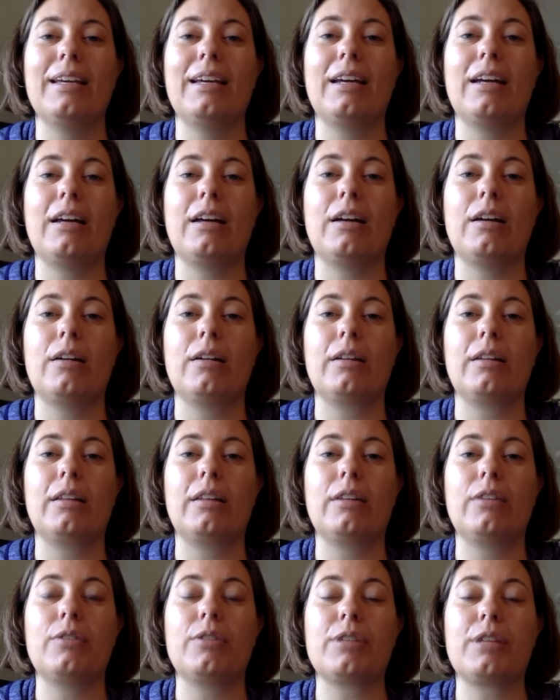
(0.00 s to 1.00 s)

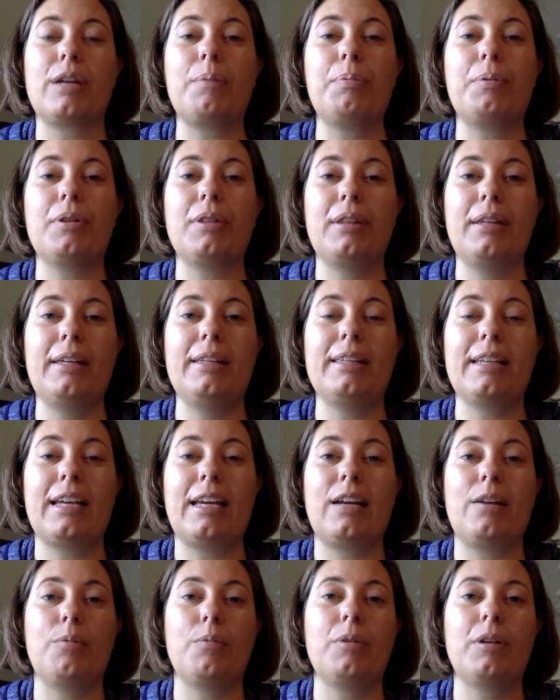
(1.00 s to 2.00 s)
There's a couple of things that
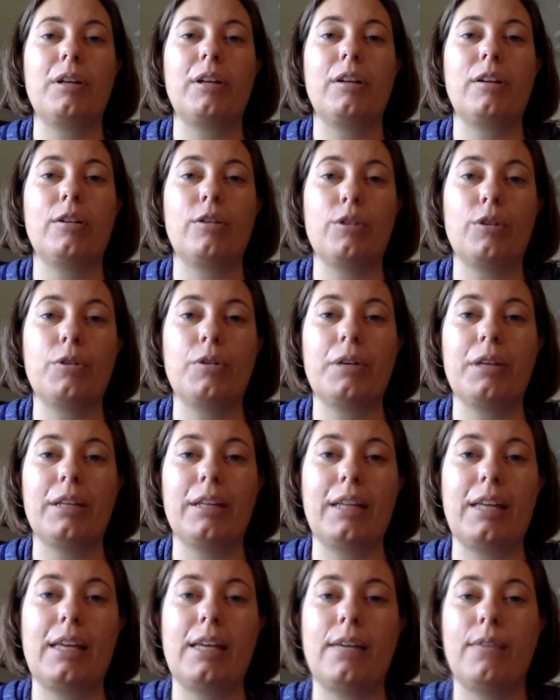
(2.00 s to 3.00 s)
kind of run
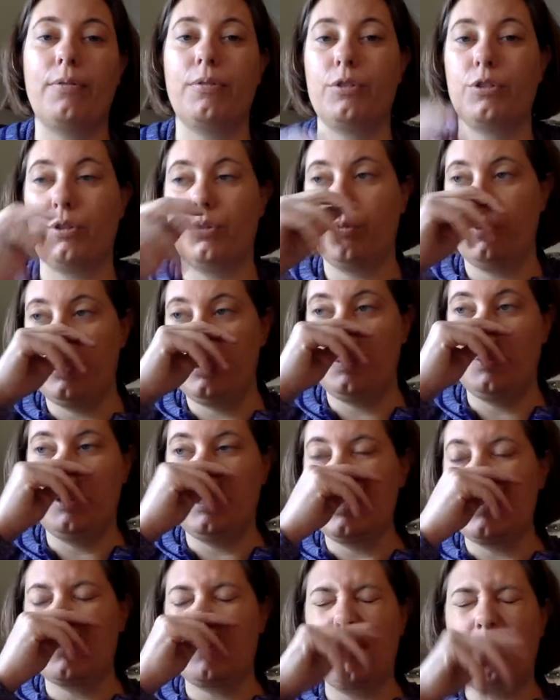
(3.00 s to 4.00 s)
concurrently for children's
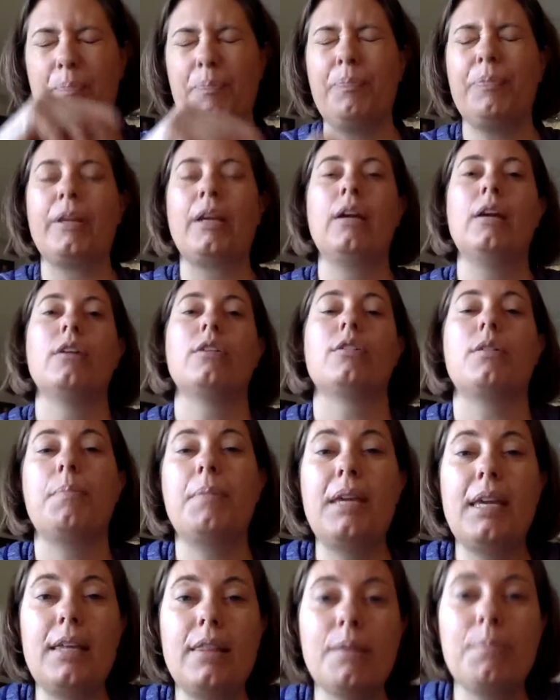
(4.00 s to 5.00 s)
ministry. To
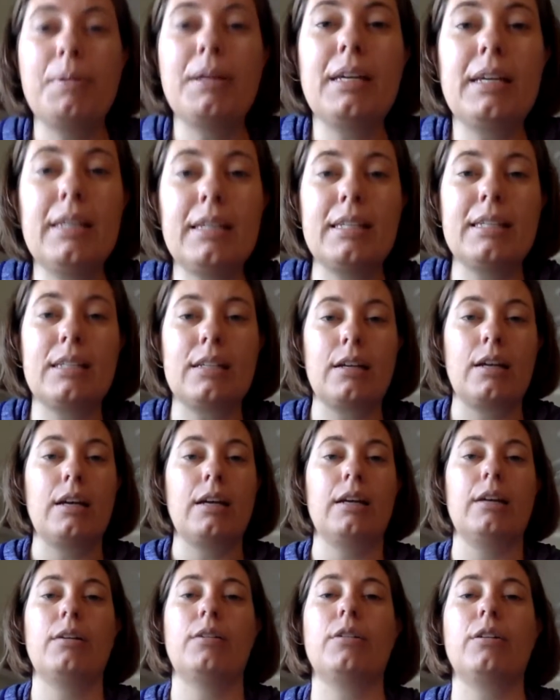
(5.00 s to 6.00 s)
me, the biggest
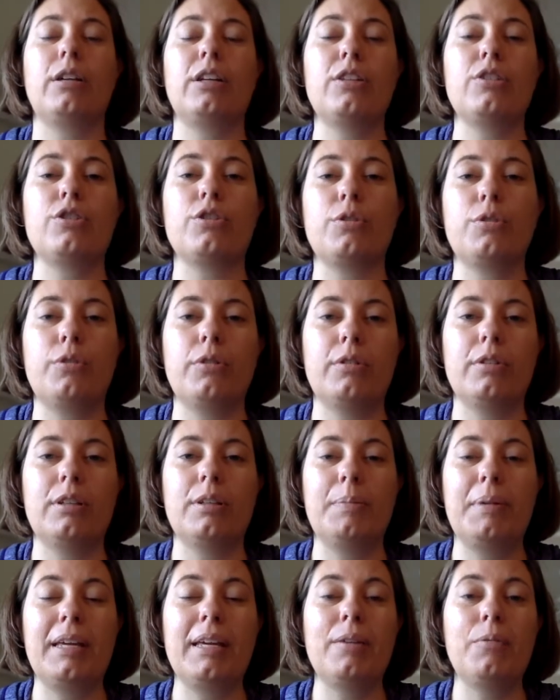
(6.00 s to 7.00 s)
concern to
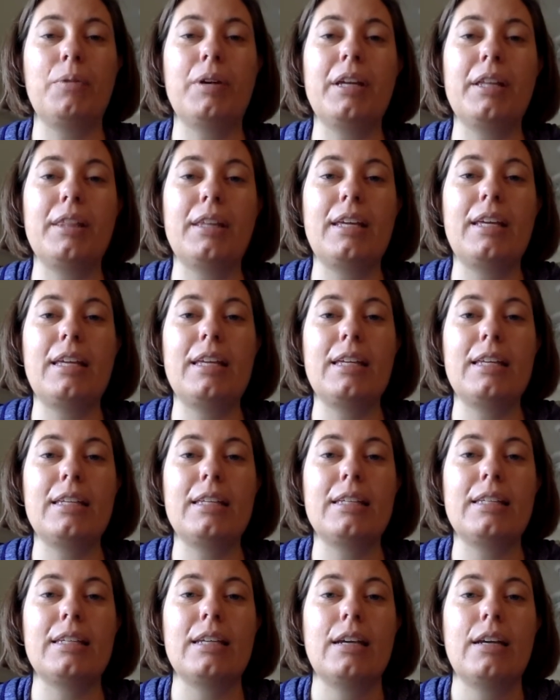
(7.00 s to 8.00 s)
begin with
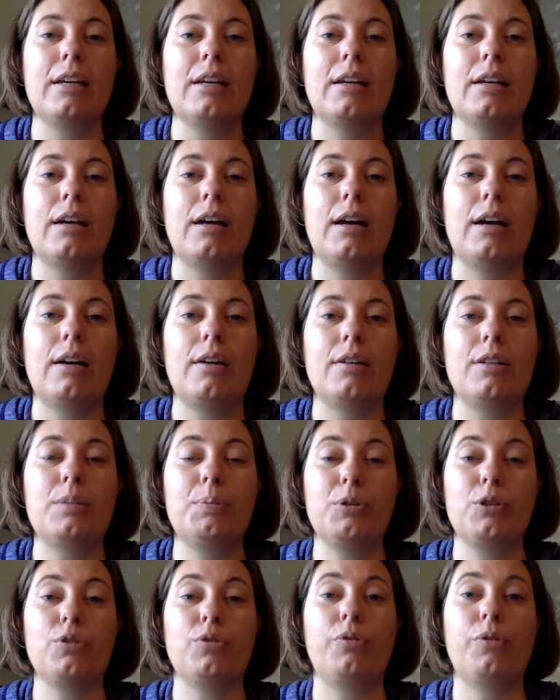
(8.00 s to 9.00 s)
is
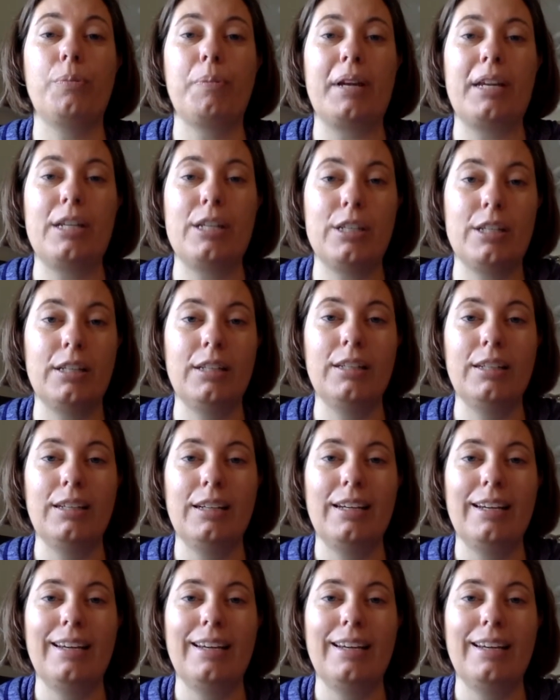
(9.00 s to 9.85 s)
spiritual formation.